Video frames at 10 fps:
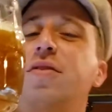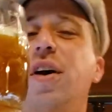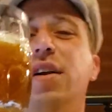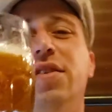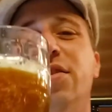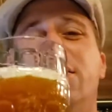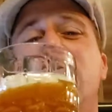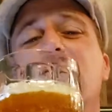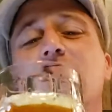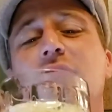Trying to just
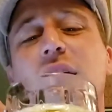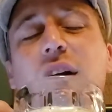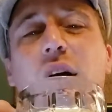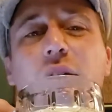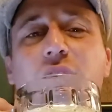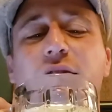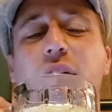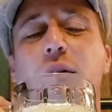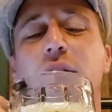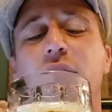go with the
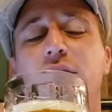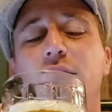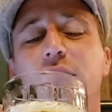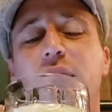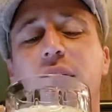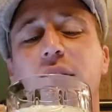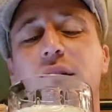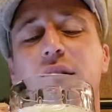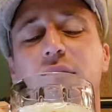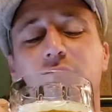flow on this one. Let it,
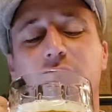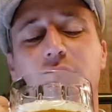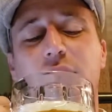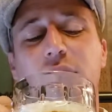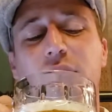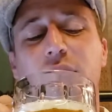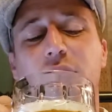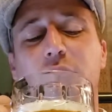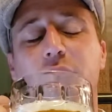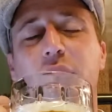you know,
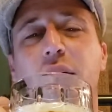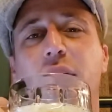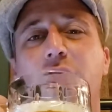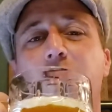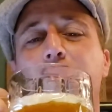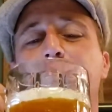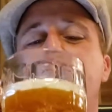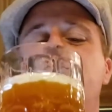go with their